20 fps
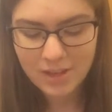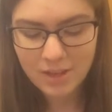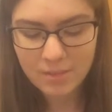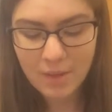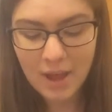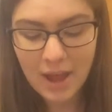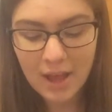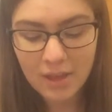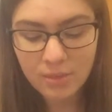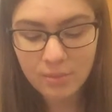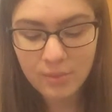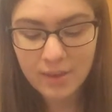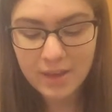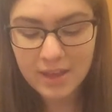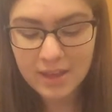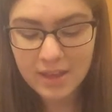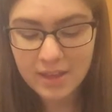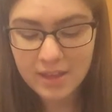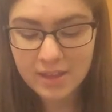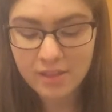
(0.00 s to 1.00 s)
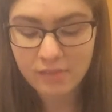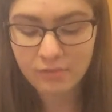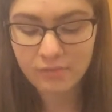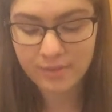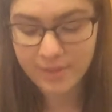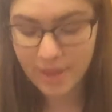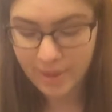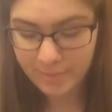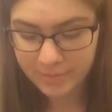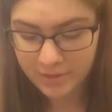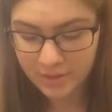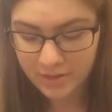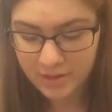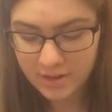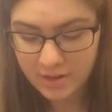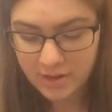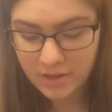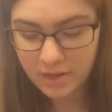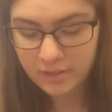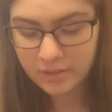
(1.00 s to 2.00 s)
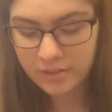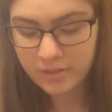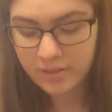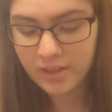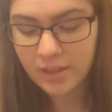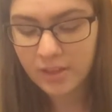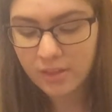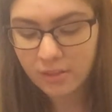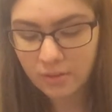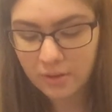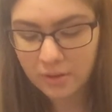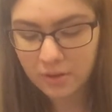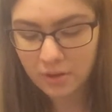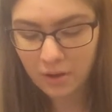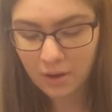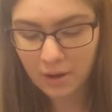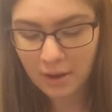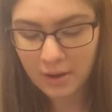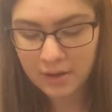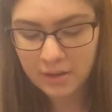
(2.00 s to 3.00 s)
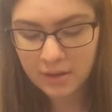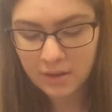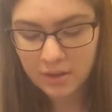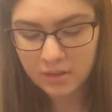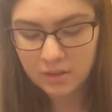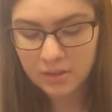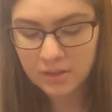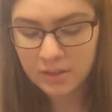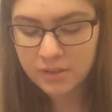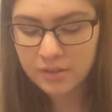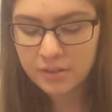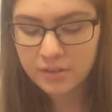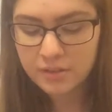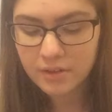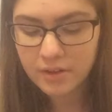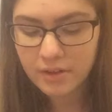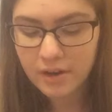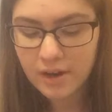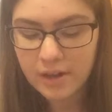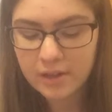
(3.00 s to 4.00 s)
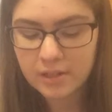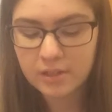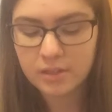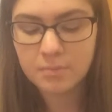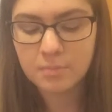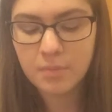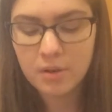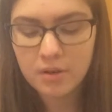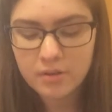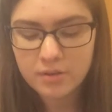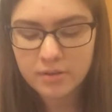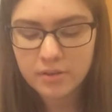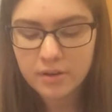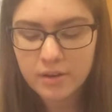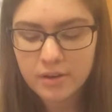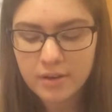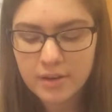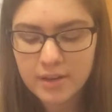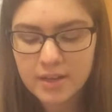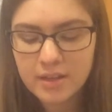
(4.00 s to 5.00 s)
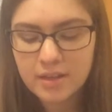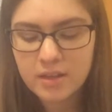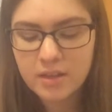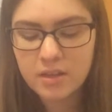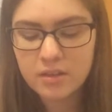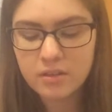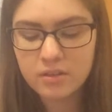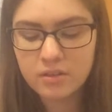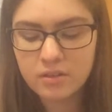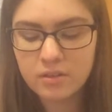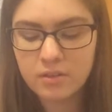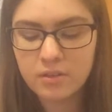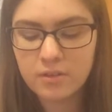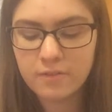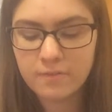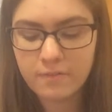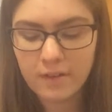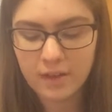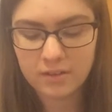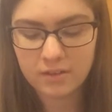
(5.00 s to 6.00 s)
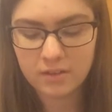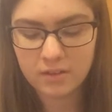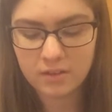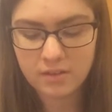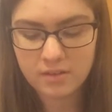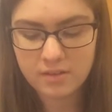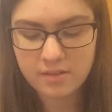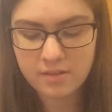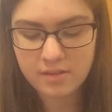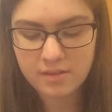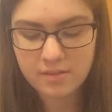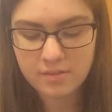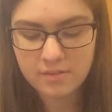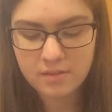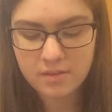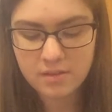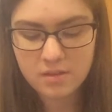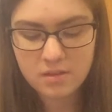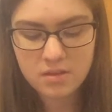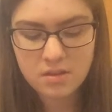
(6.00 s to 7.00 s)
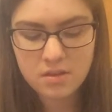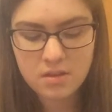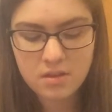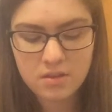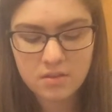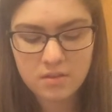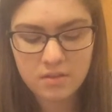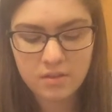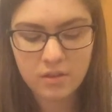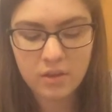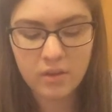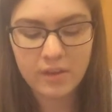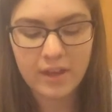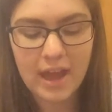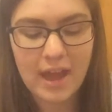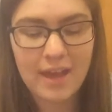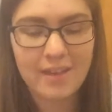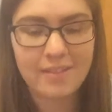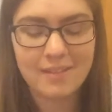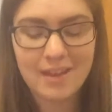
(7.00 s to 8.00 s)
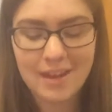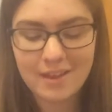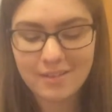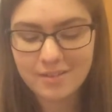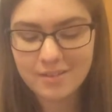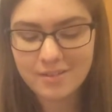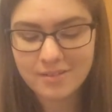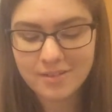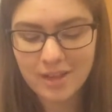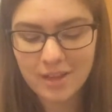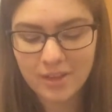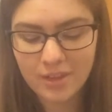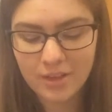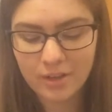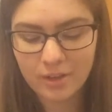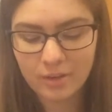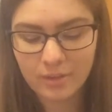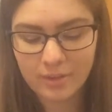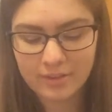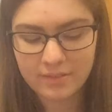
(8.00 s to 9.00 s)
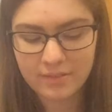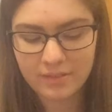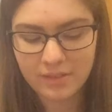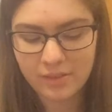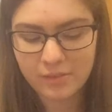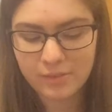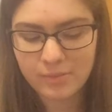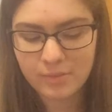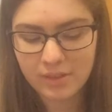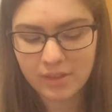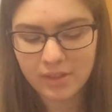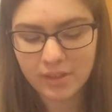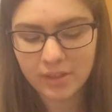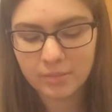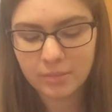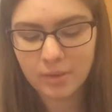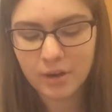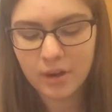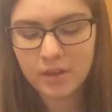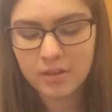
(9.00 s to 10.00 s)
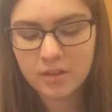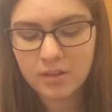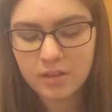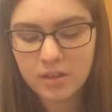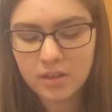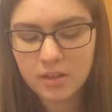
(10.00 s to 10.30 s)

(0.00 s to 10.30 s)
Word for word: The pathway is receptor, the sensory neuron, to interneuron, to motor neuron, to effectors. Okay, so now there's other questions from the second part.